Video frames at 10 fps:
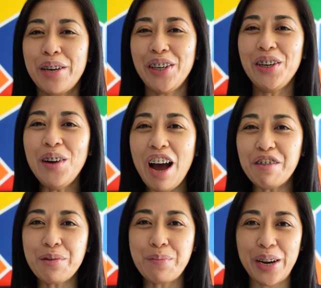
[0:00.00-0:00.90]
But you don't
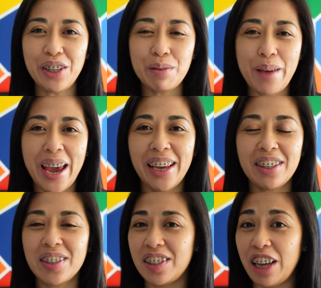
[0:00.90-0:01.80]
have to break the
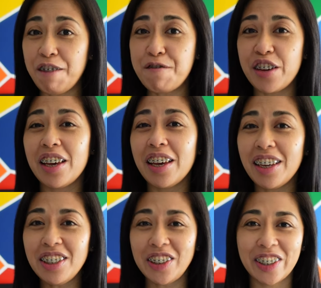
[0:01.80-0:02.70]
bank to stay fit
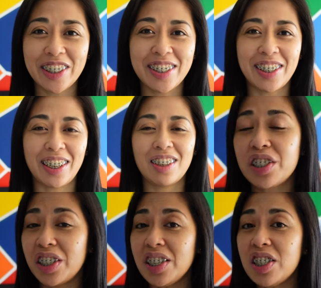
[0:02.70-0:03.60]
in New York City.
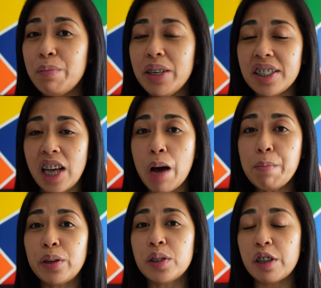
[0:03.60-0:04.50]
Just some
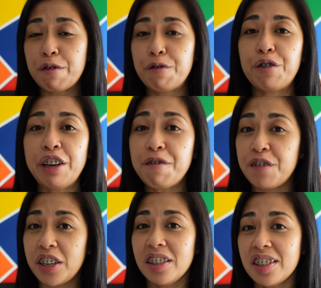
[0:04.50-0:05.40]
examples of free
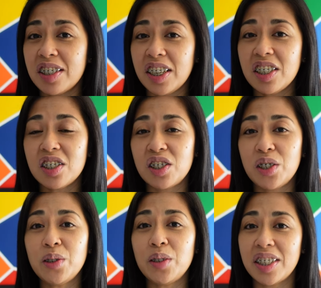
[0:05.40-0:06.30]
fitness things to
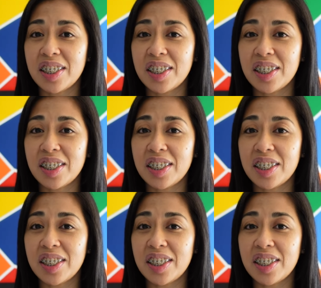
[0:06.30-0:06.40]
do in the